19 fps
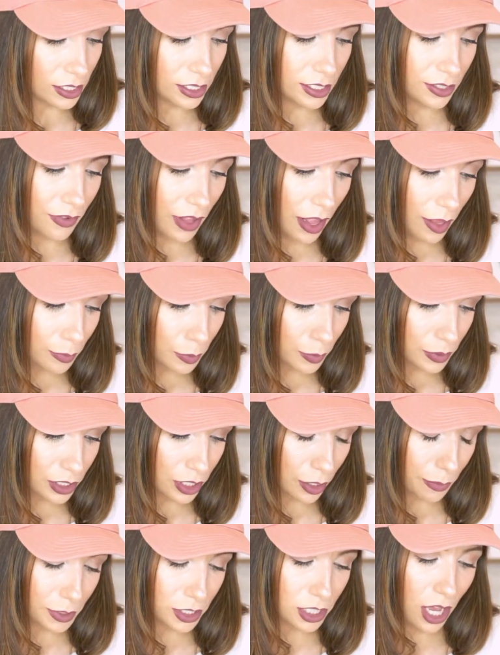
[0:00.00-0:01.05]
developed with
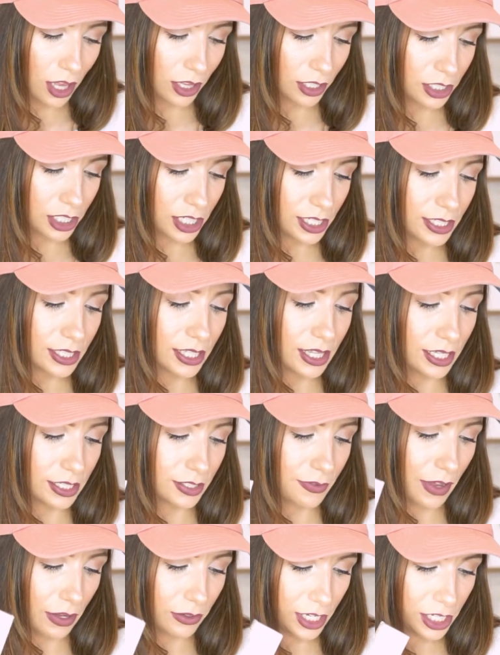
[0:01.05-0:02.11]
dermatologists, this
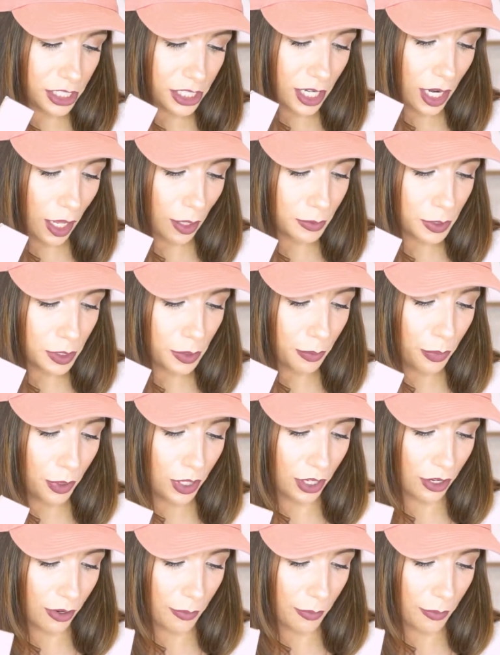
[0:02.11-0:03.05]
foundation helps you put your